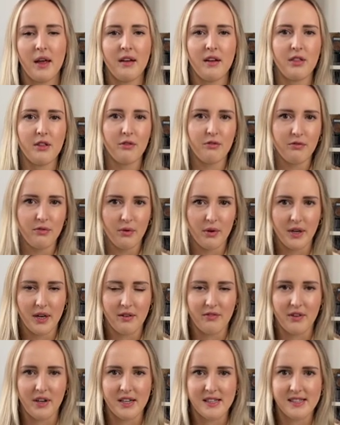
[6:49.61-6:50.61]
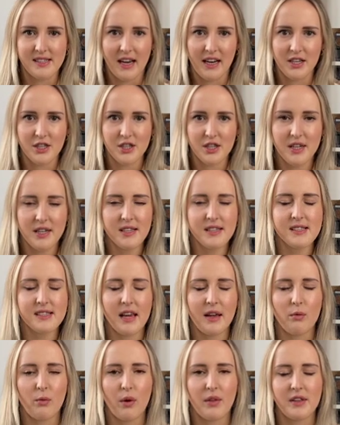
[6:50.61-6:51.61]
the 4 different sections
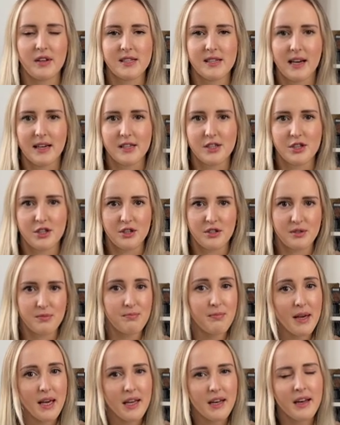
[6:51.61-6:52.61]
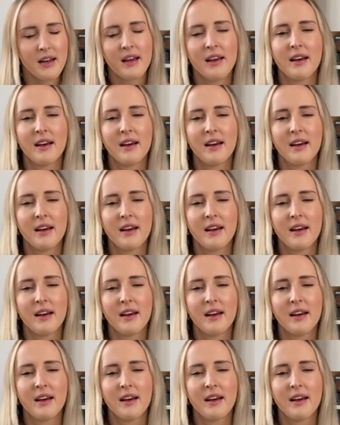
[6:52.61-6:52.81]
and what the textures mean.